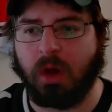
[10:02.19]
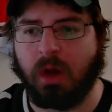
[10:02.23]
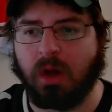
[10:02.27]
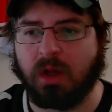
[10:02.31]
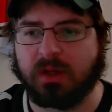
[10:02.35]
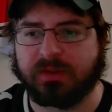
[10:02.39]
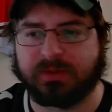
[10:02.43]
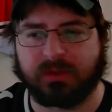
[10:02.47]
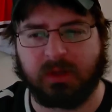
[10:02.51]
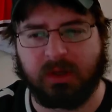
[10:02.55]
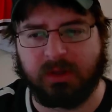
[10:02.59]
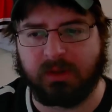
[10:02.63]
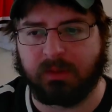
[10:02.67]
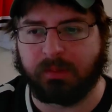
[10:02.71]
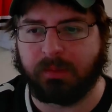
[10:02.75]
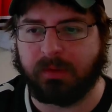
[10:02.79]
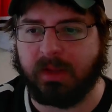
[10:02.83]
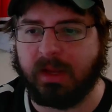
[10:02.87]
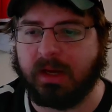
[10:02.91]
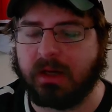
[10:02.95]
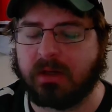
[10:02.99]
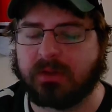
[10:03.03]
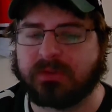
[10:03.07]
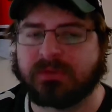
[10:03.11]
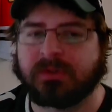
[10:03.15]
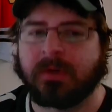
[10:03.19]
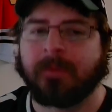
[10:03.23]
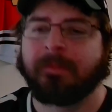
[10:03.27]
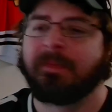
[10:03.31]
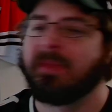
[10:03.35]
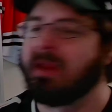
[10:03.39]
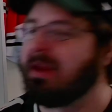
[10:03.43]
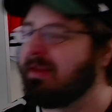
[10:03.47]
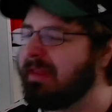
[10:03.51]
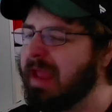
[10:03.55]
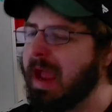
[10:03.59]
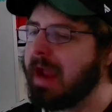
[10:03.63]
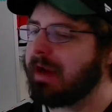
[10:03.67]
or other players,
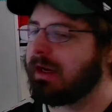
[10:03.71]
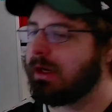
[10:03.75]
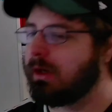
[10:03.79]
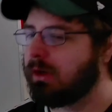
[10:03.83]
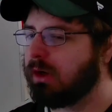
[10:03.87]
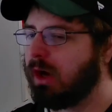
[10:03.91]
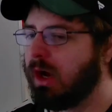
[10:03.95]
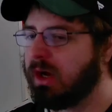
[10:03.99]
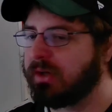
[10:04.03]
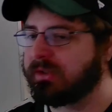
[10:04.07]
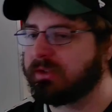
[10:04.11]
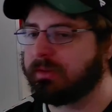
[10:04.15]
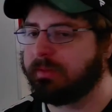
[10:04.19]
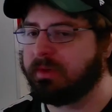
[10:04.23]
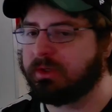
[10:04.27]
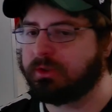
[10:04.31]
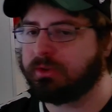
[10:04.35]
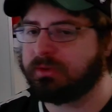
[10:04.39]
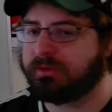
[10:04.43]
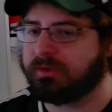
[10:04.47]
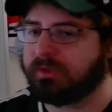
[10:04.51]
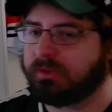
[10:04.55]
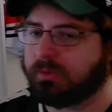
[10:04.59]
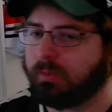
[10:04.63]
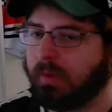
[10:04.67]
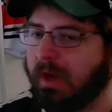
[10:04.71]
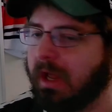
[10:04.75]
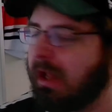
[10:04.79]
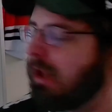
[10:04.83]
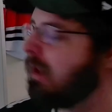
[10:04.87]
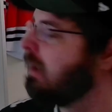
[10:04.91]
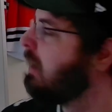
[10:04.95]
that can cause some issues as well.